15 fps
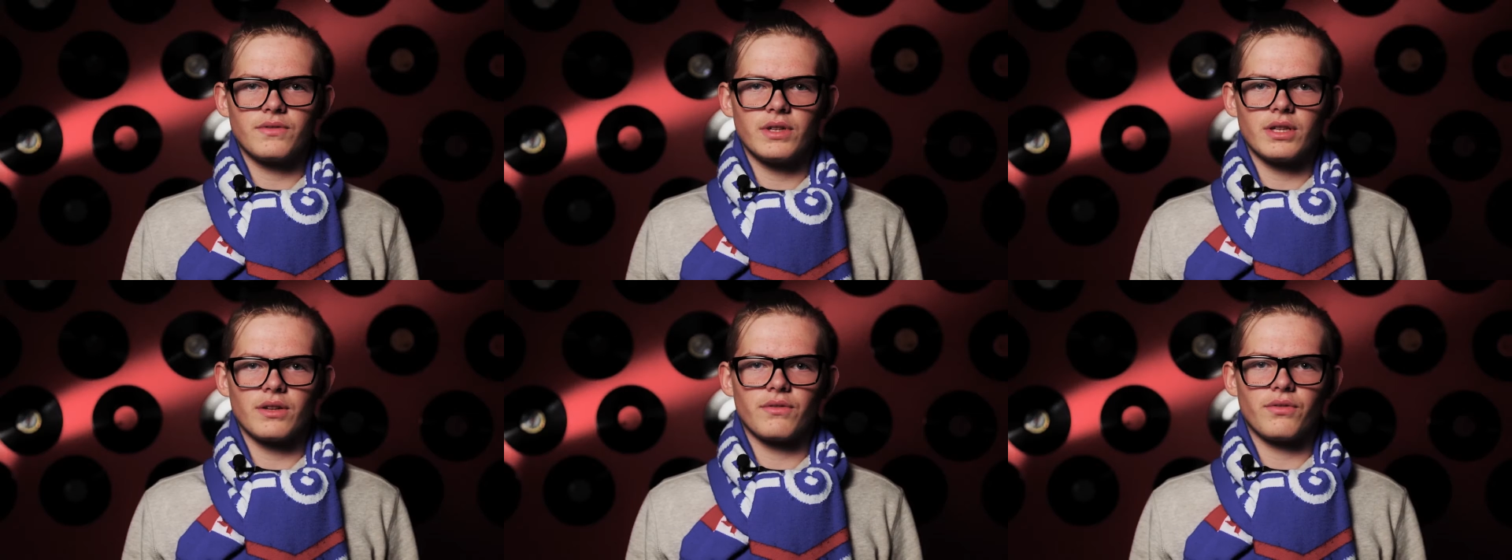
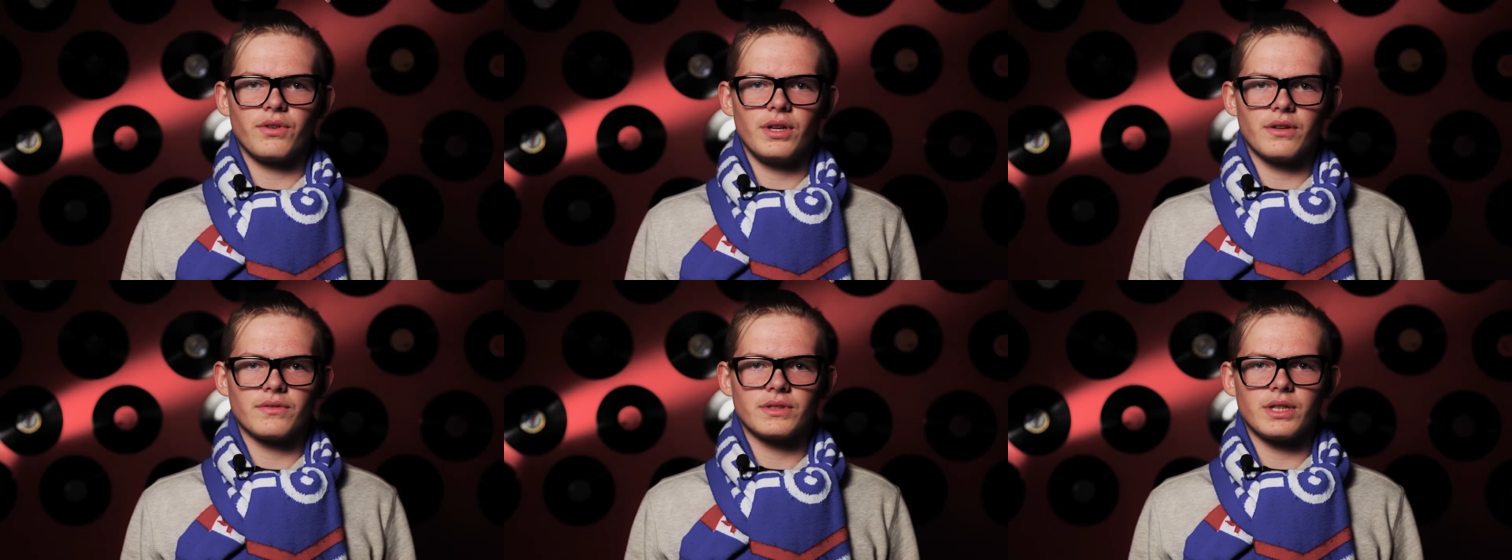Feeling
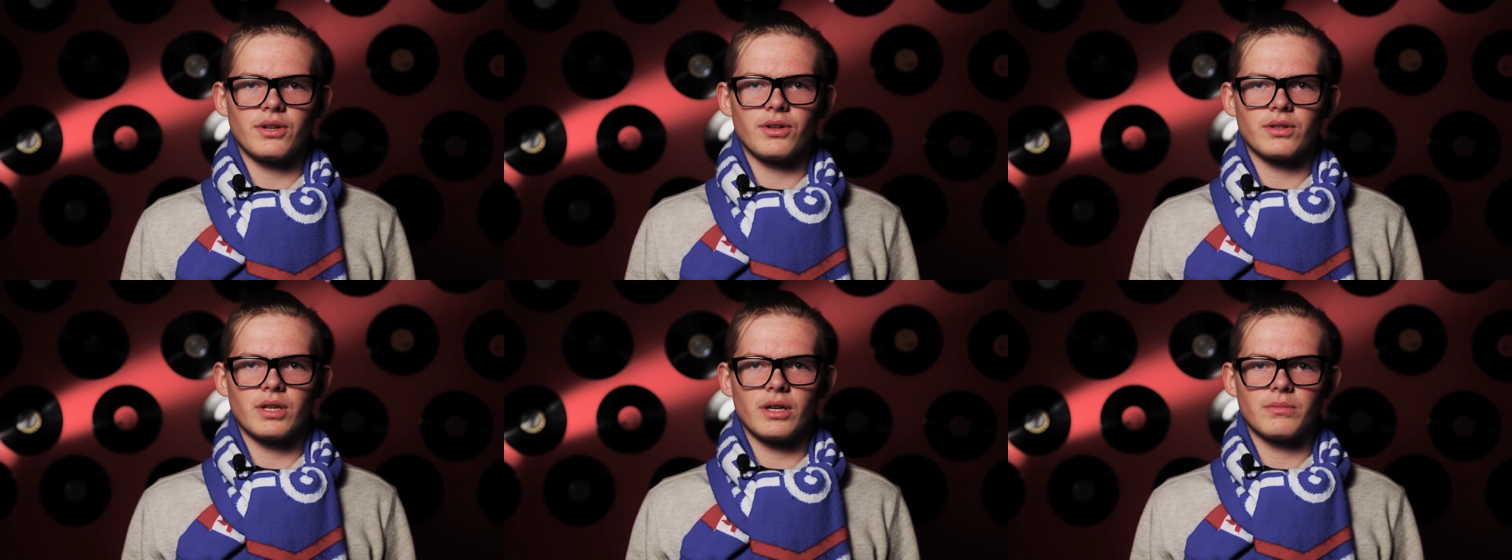free of
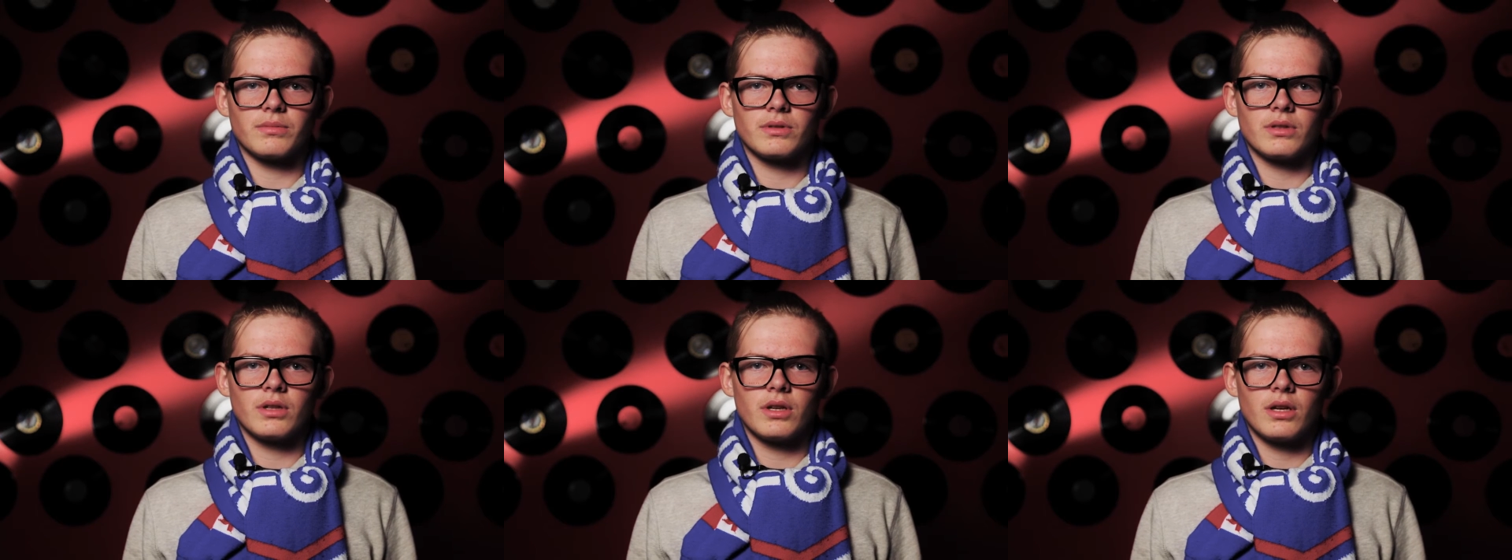stereotypes.
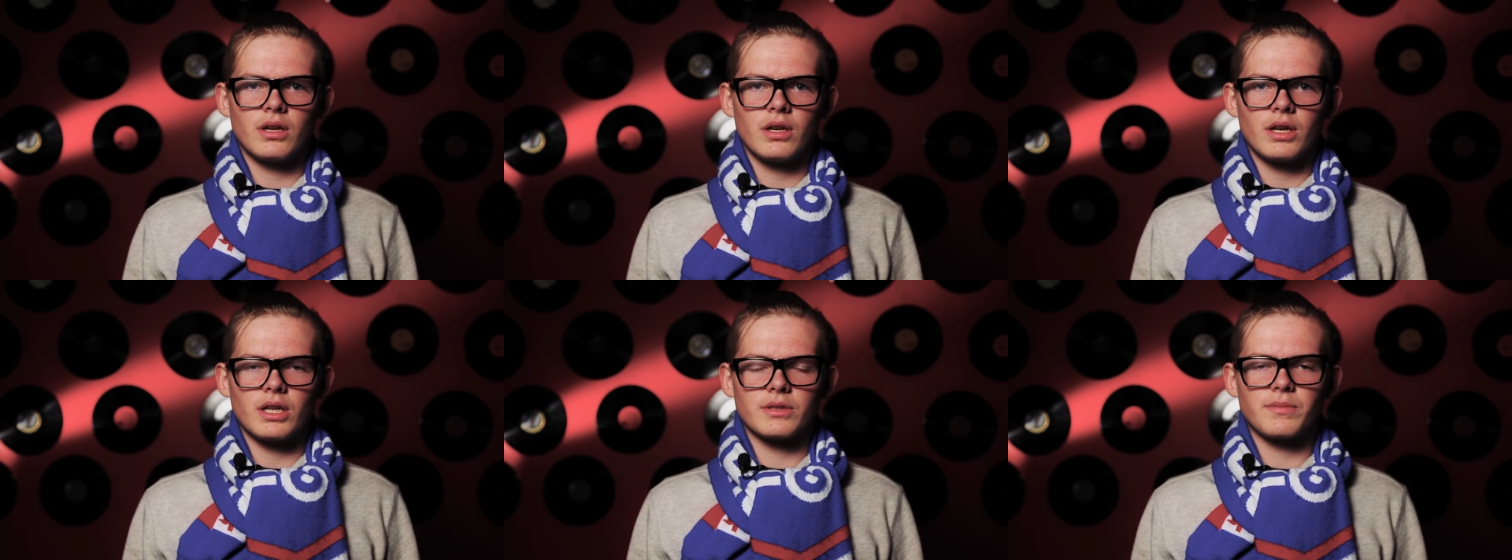
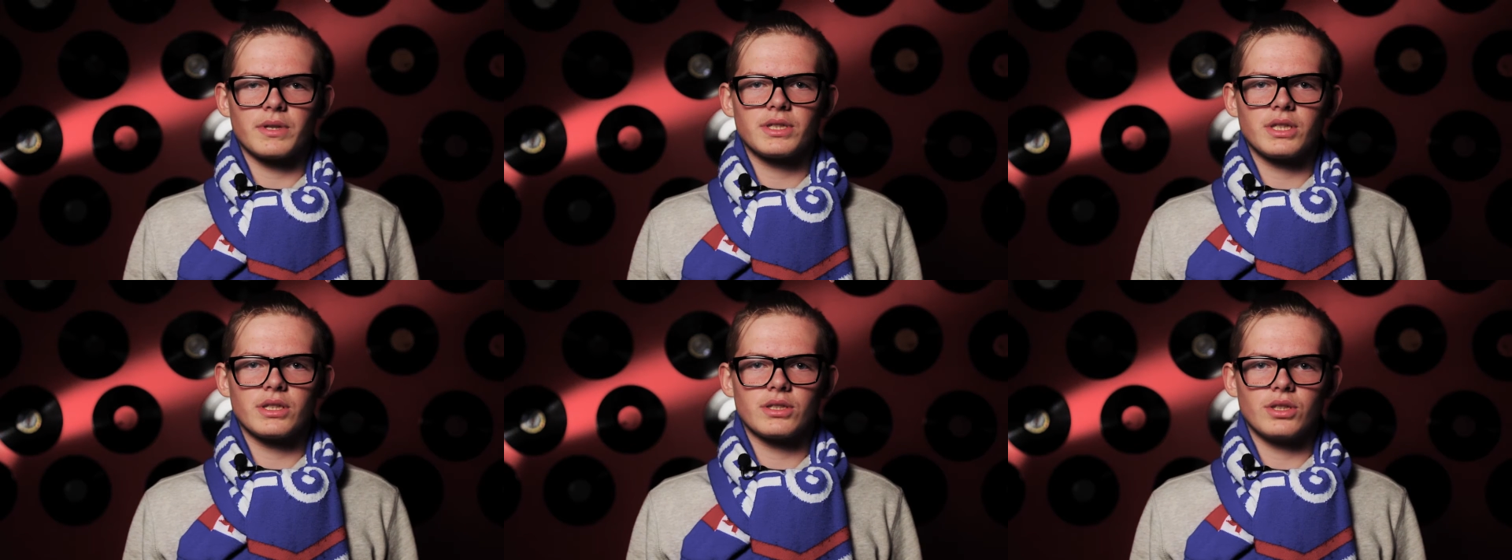
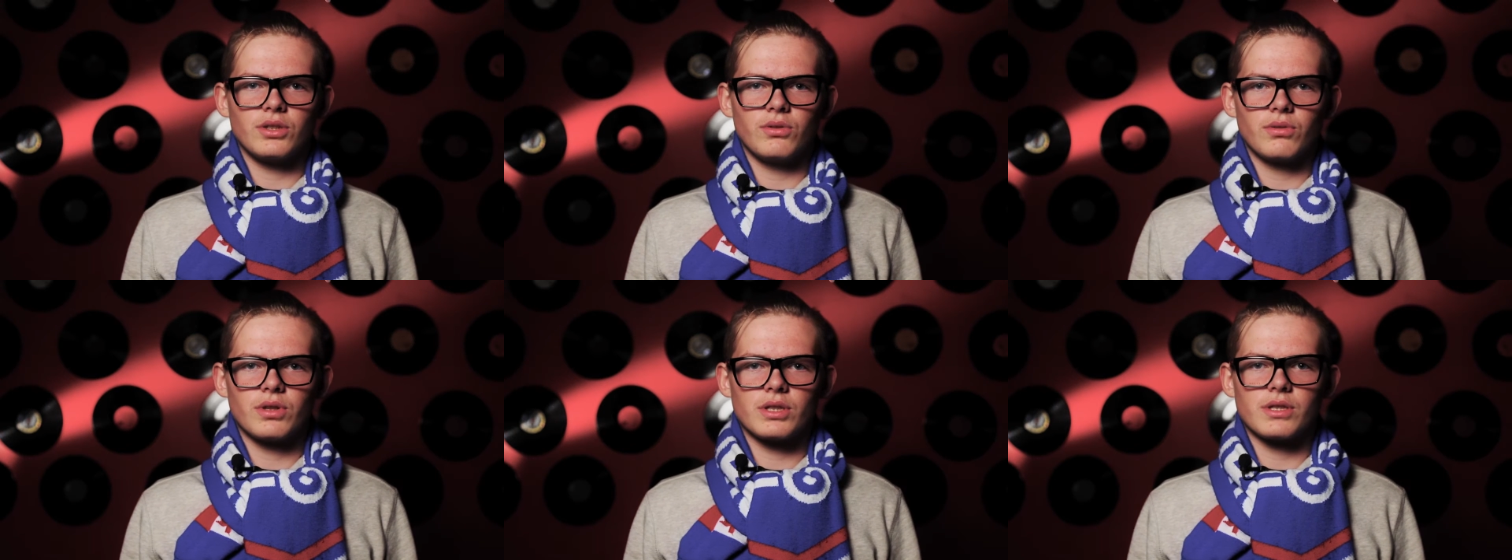Especially as a youth,